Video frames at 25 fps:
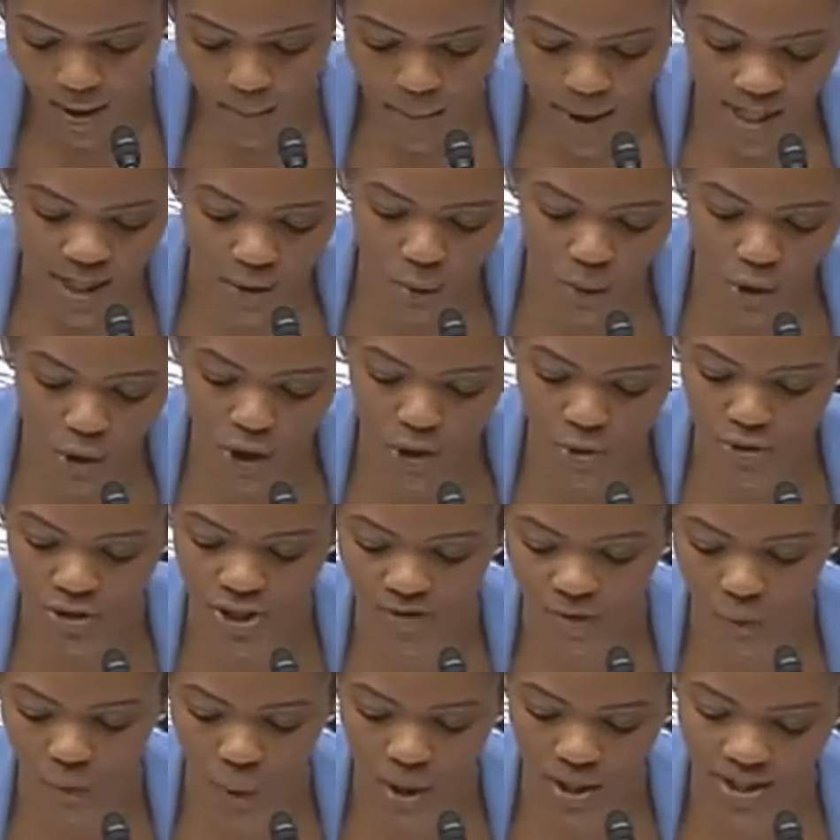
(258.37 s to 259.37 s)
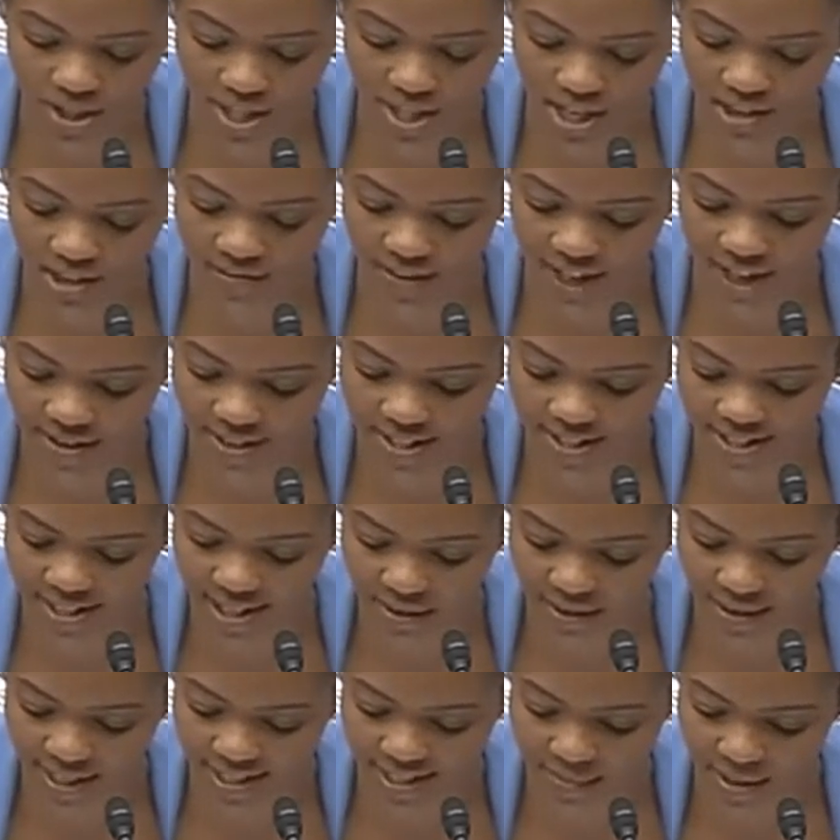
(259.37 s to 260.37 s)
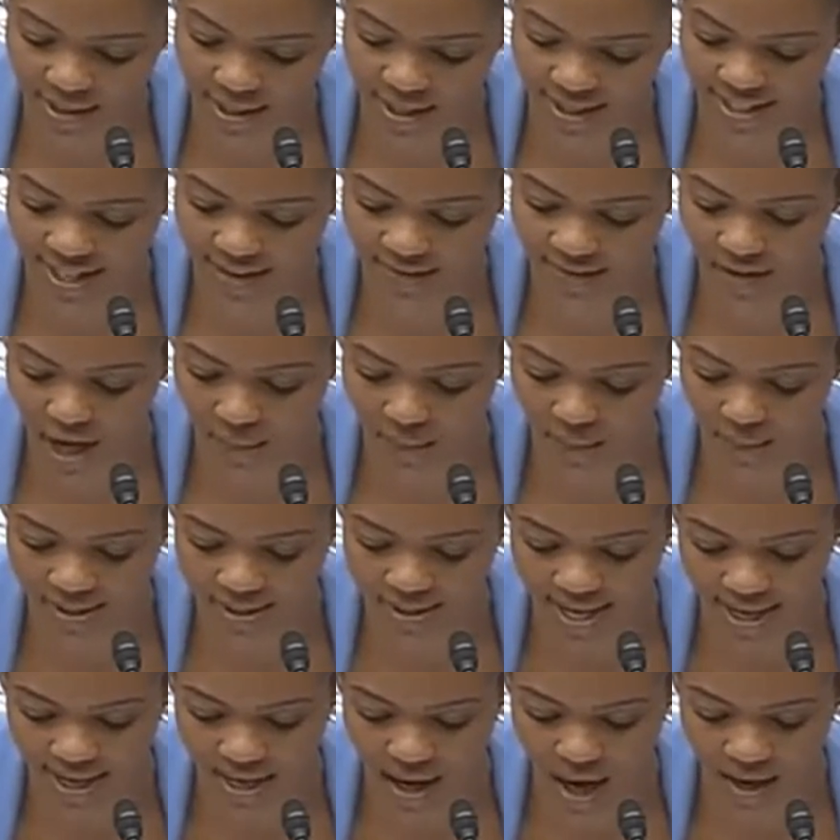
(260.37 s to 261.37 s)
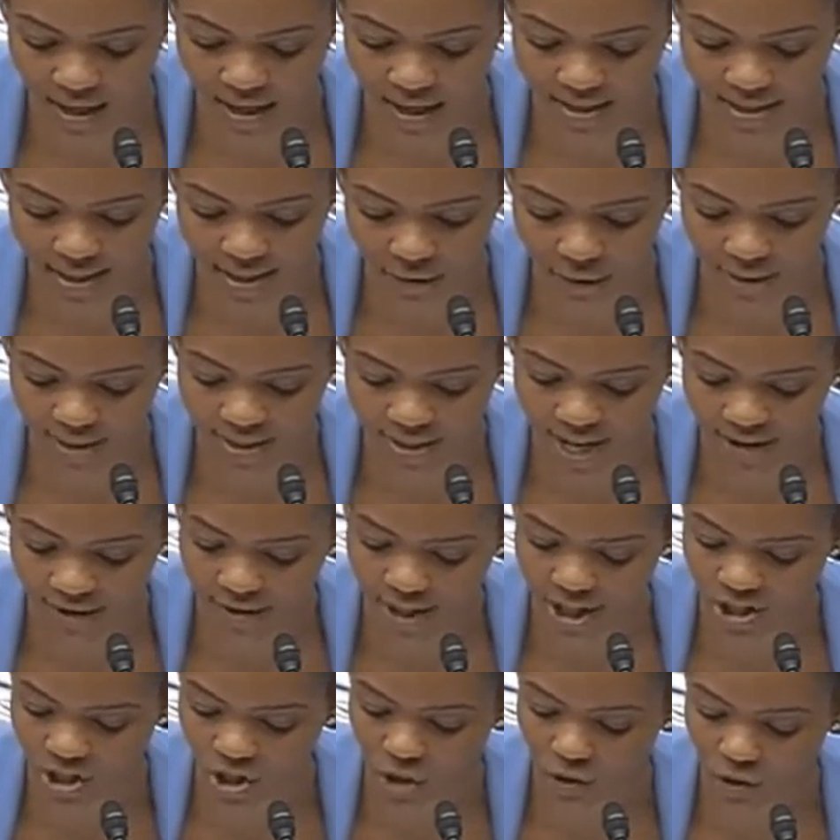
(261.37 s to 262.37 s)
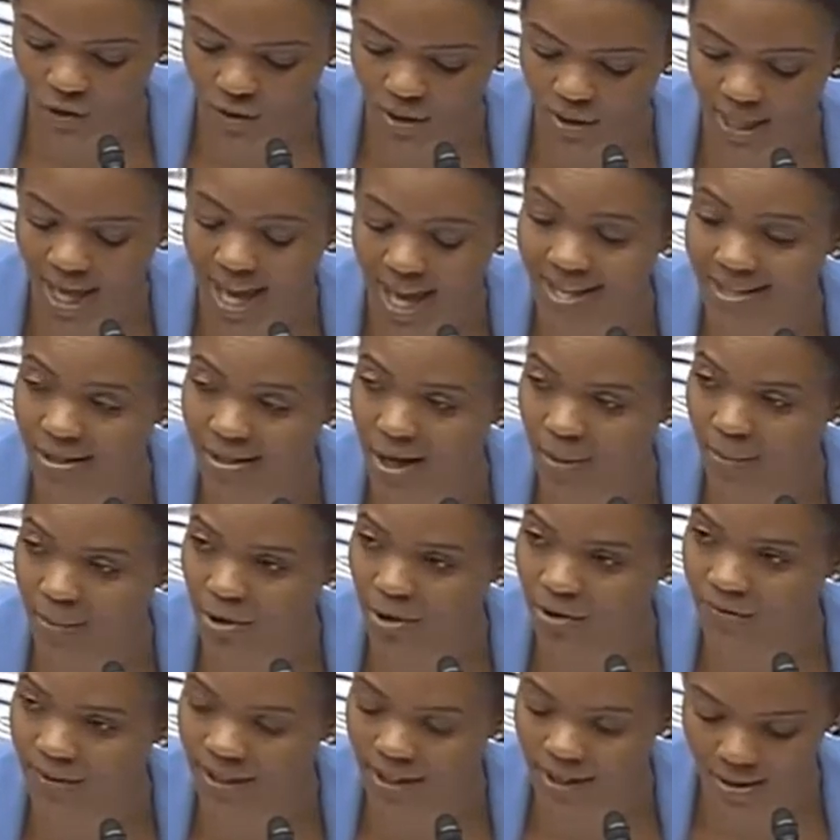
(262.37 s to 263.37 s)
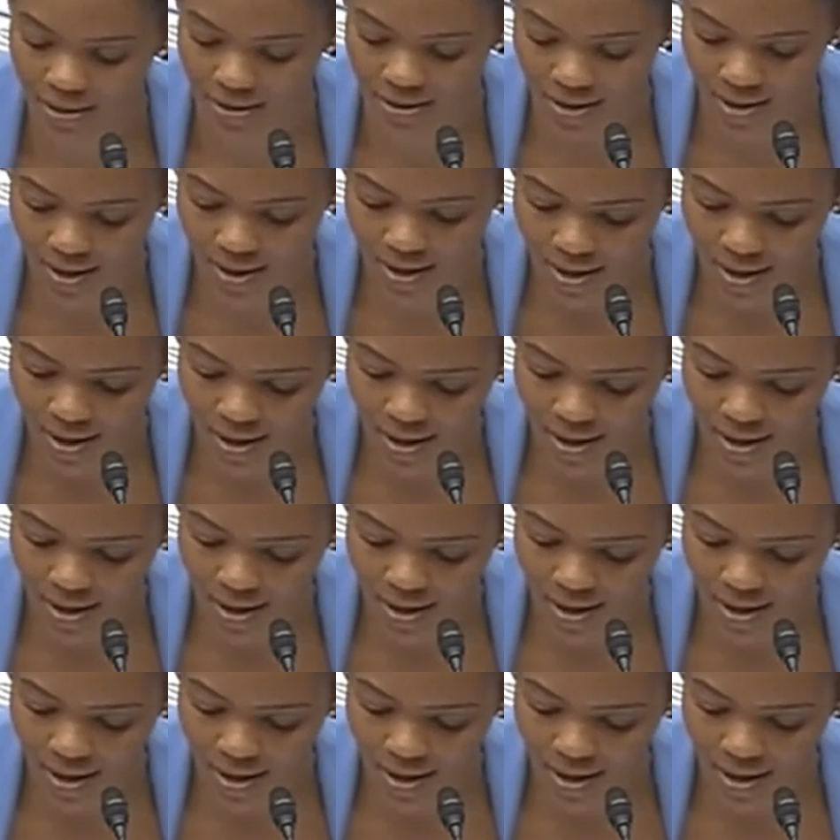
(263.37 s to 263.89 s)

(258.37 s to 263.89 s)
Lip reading: Many words which have once held very serious meanings have come to take on a different definition over the last couple of years